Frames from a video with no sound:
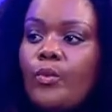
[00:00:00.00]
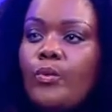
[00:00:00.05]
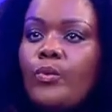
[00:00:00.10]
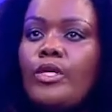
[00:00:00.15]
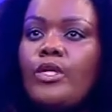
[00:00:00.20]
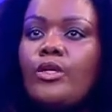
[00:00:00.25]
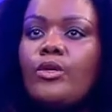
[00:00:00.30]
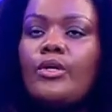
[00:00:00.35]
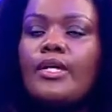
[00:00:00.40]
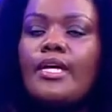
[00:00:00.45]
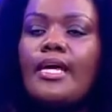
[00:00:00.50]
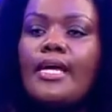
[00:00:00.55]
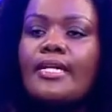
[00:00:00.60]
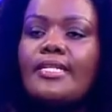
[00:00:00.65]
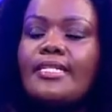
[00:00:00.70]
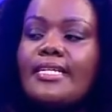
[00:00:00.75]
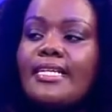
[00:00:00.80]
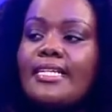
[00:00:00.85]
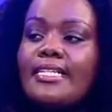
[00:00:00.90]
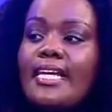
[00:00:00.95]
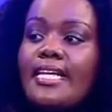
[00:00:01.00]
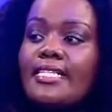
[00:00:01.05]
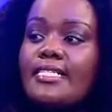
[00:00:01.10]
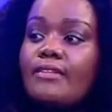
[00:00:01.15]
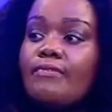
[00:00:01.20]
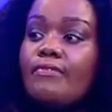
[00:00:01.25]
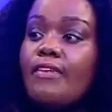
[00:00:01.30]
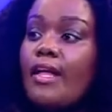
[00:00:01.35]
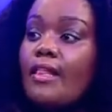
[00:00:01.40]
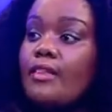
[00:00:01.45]
We look at net
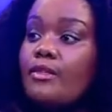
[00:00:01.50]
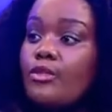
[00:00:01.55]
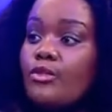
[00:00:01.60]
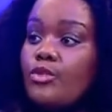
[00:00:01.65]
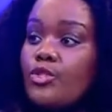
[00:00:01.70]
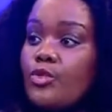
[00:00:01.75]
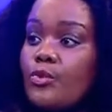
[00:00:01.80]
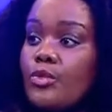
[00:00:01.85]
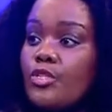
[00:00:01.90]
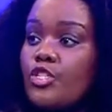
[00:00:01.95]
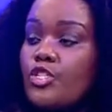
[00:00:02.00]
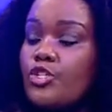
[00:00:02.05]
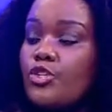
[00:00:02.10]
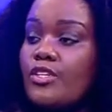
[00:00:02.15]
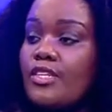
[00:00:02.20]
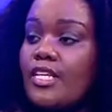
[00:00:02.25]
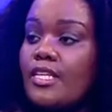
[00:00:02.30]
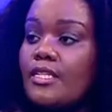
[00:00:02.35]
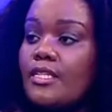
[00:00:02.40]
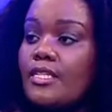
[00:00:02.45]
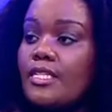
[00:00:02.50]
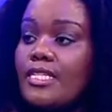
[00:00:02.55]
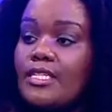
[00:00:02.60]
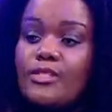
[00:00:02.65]
asset value to ensure that